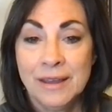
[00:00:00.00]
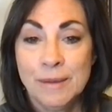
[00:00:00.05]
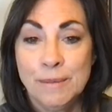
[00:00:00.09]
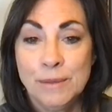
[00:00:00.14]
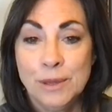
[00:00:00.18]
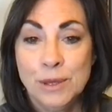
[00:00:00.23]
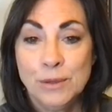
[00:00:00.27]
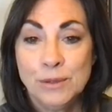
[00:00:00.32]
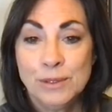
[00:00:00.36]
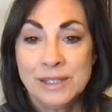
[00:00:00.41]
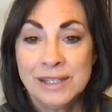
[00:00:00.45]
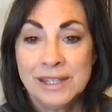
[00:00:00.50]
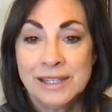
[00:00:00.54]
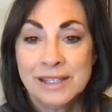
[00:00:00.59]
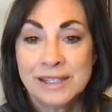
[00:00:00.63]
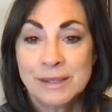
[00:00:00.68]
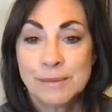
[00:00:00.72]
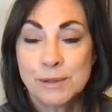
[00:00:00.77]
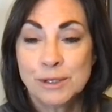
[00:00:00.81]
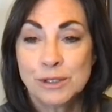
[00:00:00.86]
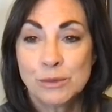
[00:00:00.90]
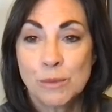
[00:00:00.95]
immune
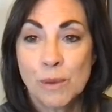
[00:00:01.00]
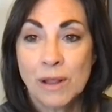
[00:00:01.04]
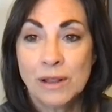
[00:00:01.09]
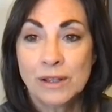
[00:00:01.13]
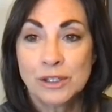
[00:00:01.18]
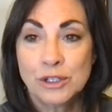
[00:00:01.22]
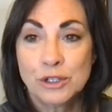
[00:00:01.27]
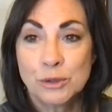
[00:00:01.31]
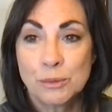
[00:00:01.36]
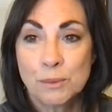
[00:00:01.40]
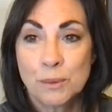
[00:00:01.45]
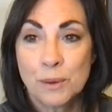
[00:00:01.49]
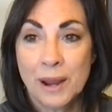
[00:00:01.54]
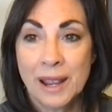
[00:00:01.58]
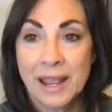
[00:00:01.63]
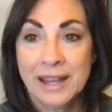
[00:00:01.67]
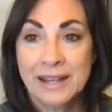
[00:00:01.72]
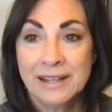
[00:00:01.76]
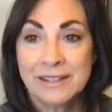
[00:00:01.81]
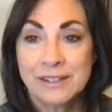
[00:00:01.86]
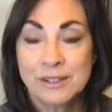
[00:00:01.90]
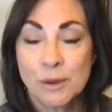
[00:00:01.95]
system as well as your
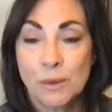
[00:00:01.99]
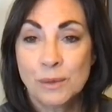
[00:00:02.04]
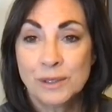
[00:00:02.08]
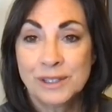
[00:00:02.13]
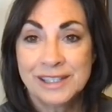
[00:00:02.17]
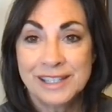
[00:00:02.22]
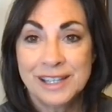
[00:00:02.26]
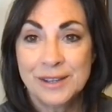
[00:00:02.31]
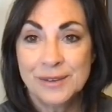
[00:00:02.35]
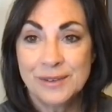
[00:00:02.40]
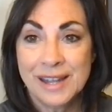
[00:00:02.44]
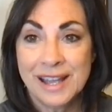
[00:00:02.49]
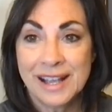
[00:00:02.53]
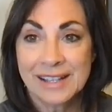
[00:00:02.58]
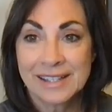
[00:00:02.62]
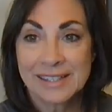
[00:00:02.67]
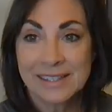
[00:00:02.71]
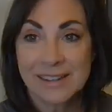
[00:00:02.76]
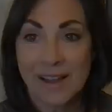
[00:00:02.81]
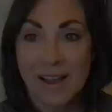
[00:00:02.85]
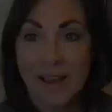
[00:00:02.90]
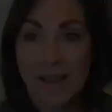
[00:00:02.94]
brain. So we'll see you next